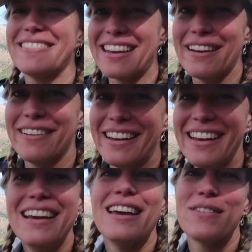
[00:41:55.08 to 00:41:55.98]
so Gary,
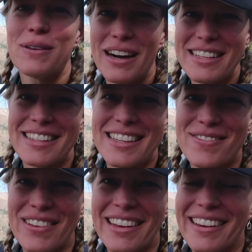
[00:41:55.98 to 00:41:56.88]
if you're watching this
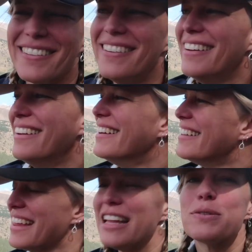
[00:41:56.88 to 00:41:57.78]
video,
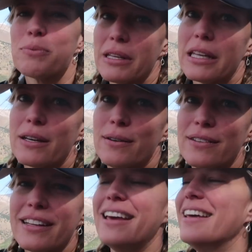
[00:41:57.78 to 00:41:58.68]
that's really
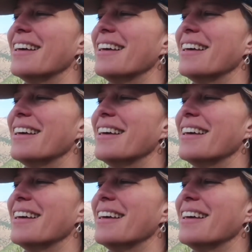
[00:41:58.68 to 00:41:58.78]
cold.